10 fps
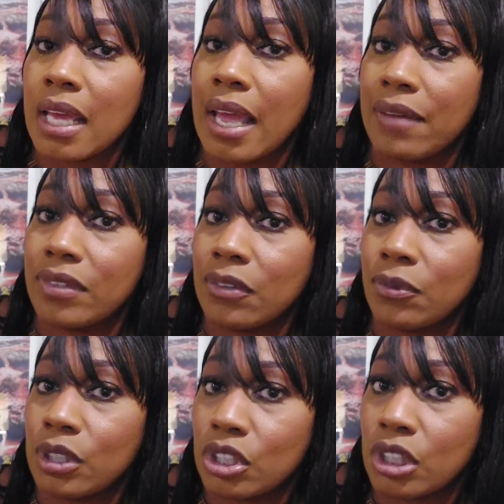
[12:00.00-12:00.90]
that have
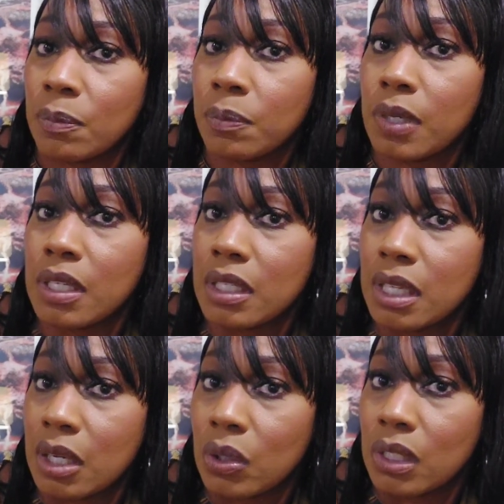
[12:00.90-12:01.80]
different ship and
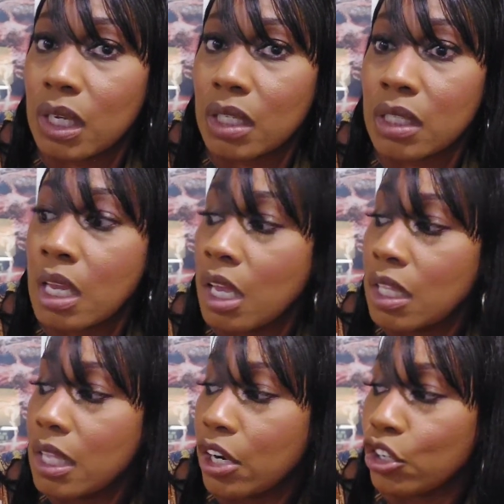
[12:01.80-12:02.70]
sail dates
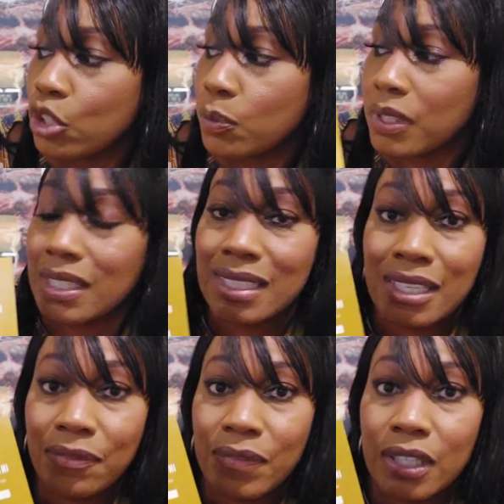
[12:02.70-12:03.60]
that are
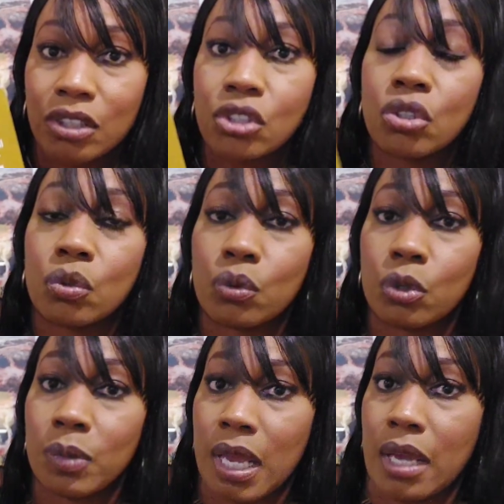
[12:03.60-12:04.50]
specific to the
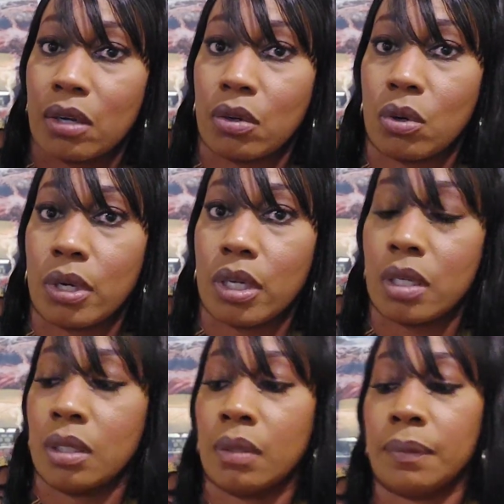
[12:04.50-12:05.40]
room category.
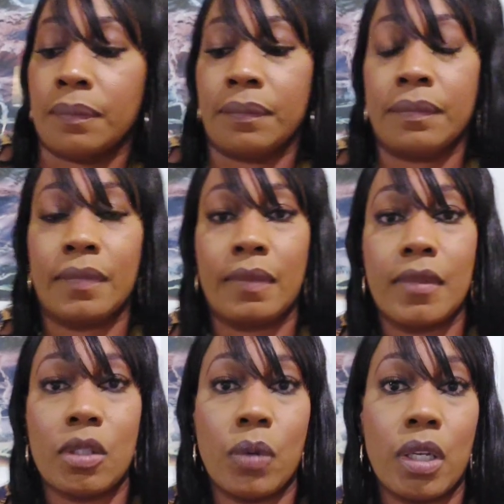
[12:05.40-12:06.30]

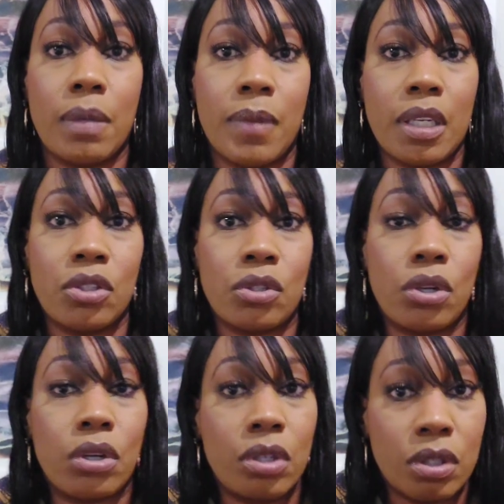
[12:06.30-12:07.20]
Just wanted to make
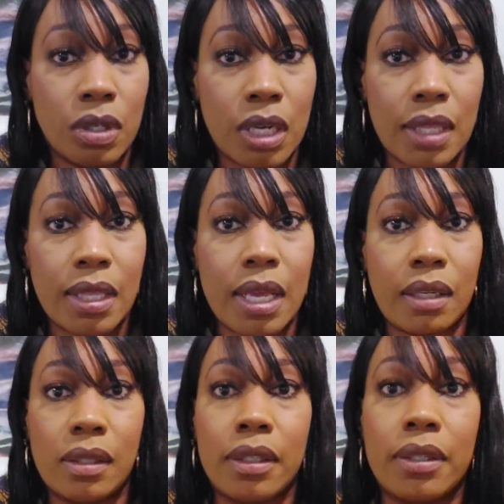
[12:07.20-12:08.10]
sure you got
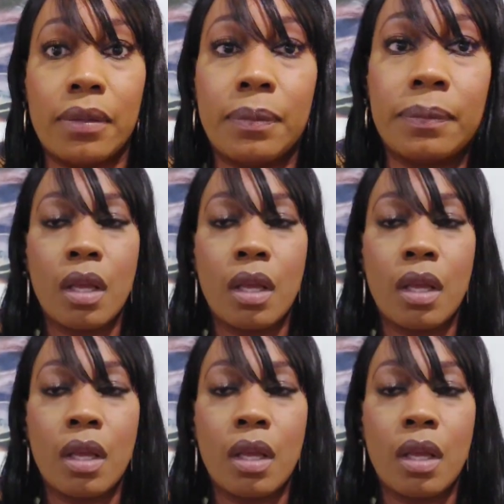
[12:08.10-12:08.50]
that clear.